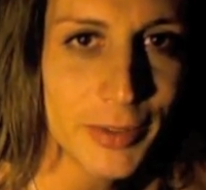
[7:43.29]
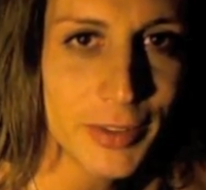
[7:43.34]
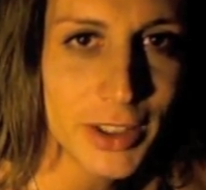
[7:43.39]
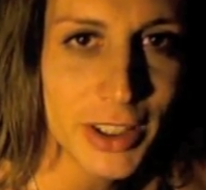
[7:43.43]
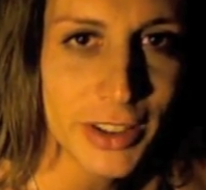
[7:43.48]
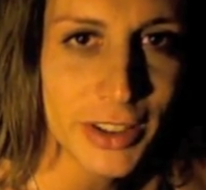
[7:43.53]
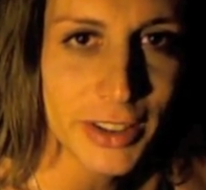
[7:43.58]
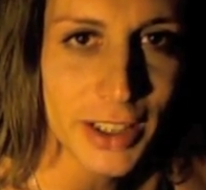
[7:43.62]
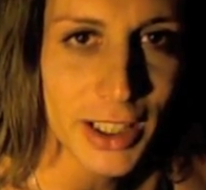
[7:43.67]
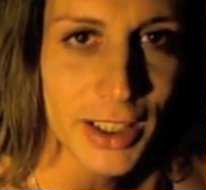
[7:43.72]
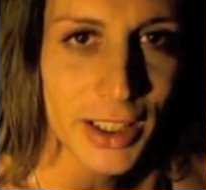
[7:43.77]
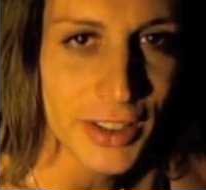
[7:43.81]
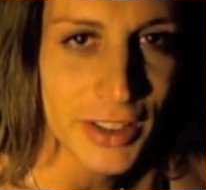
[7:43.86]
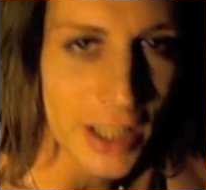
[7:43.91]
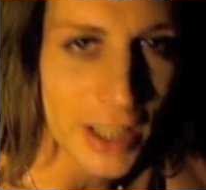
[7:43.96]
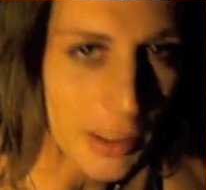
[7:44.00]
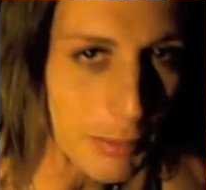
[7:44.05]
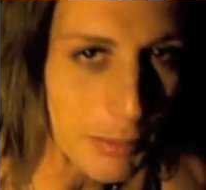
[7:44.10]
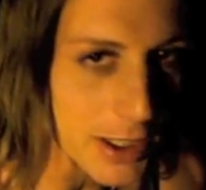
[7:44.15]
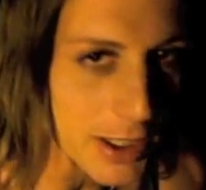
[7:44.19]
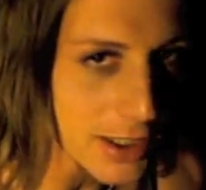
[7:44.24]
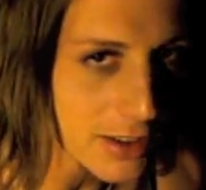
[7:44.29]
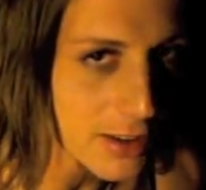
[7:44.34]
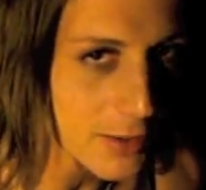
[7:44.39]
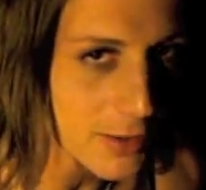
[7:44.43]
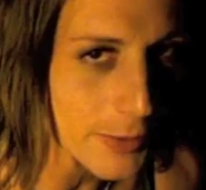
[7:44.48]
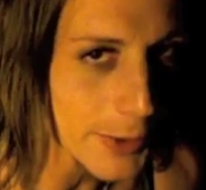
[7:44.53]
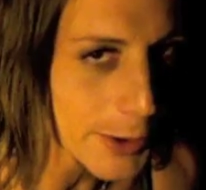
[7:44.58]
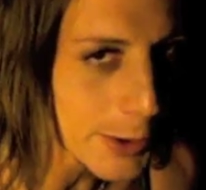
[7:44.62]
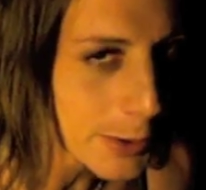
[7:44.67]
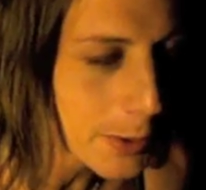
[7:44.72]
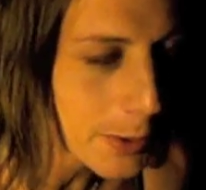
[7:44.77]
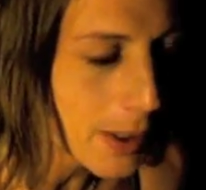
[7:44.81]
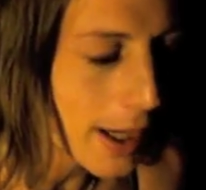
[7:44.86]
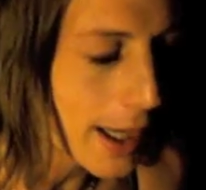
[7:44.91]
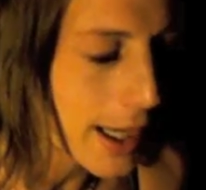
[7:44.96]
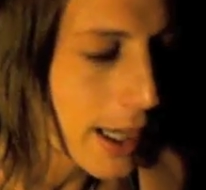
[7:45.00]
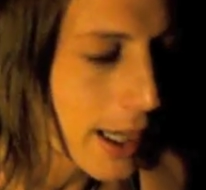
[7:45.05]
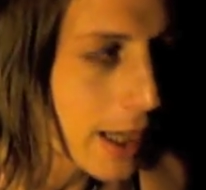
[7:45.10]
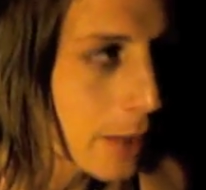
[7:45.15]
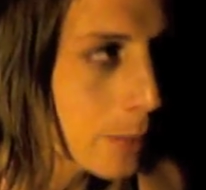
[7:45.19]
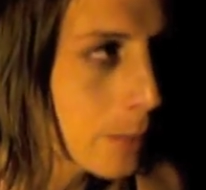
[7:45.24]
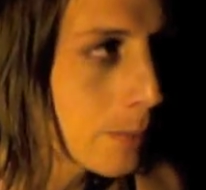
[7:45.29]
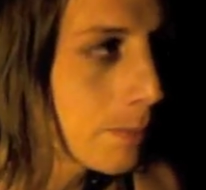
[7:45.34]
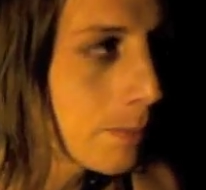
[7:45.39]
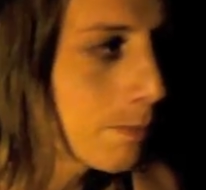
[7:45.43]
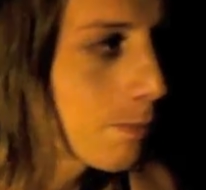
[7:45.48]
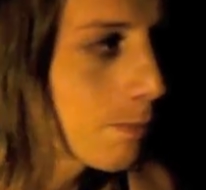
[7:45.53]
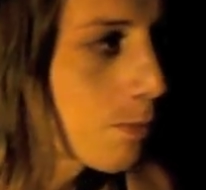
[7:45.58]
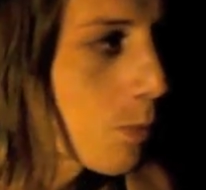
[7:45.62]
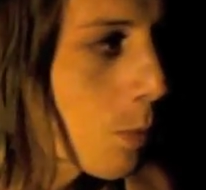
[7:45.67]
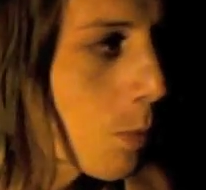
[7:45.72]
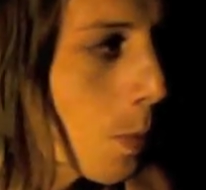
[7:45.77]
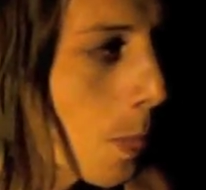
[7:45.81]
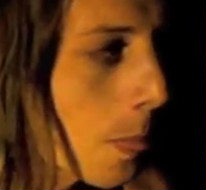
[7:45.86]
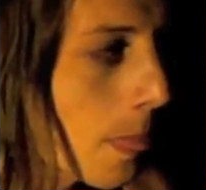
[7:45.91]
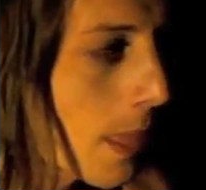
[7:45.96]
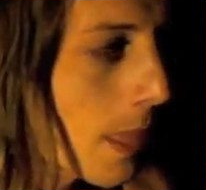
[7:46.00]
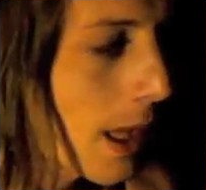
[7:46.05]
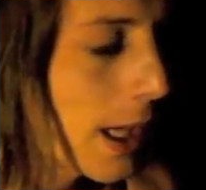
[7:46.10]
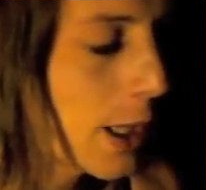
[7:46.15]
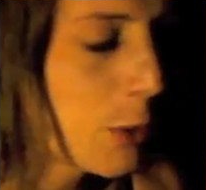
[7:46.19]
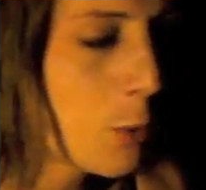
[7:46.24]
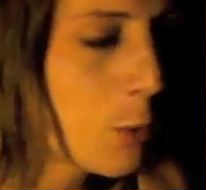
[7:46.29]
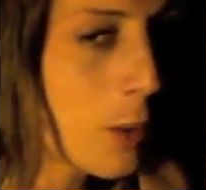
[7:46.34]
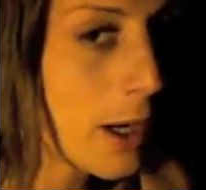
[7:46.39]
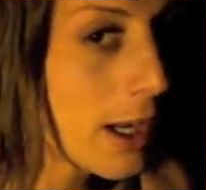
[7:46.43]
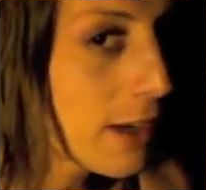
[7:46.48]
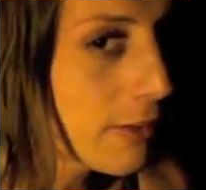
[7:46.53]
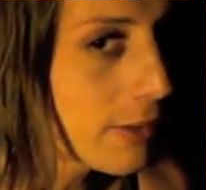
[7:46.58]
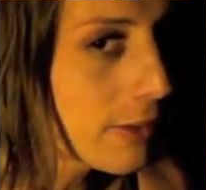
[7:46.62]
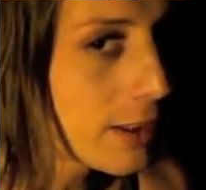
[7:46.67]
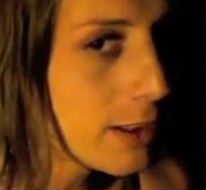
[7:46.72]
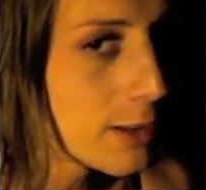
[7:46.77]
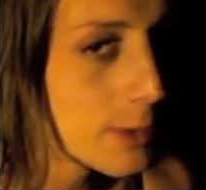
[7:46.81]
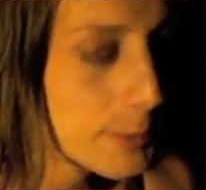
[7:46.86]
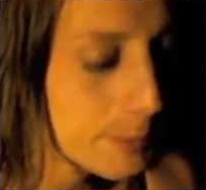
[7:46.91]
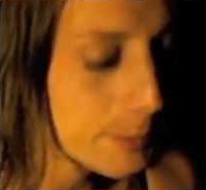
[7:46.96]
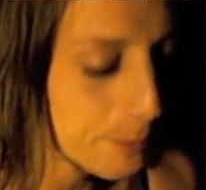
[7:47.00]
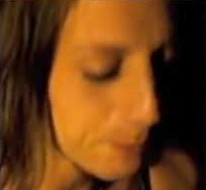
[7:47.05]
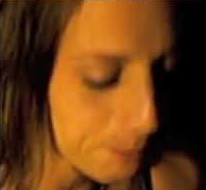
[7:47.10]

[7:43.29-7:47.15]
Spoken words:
just acceptance for who I am and what I feel.